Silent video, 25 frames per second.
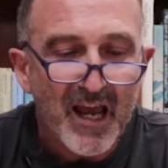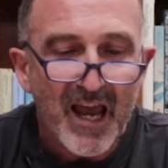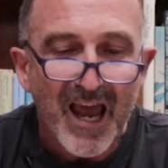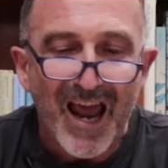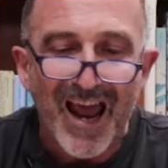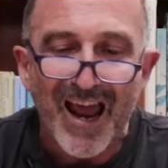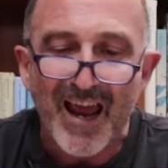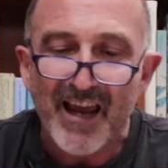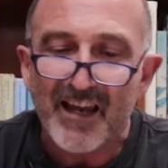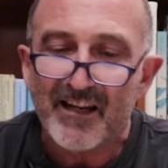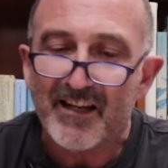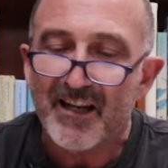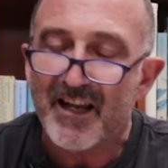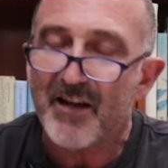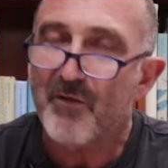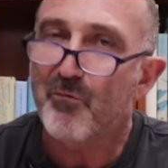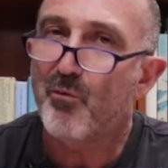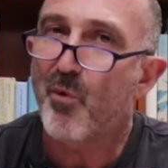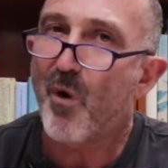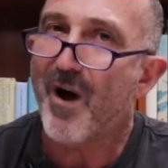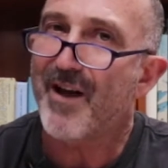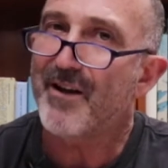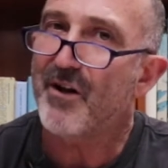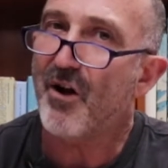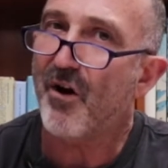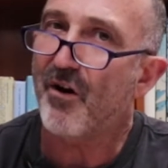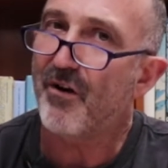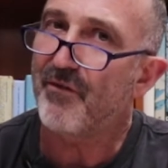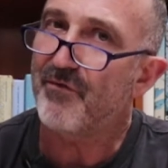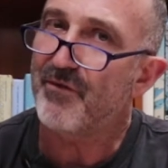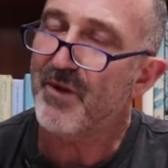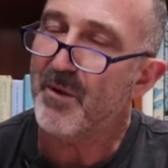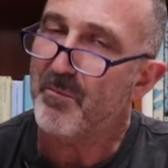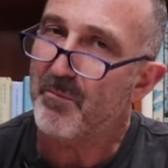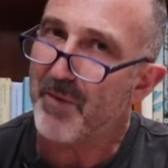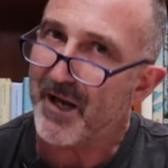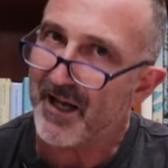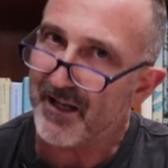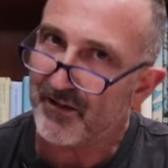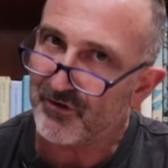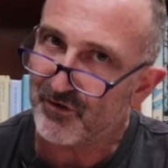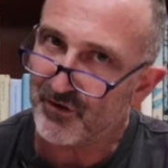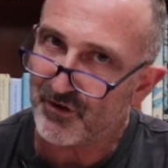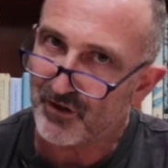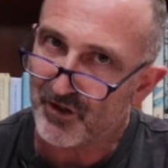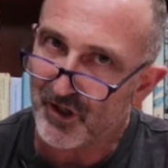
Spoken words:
and one of the master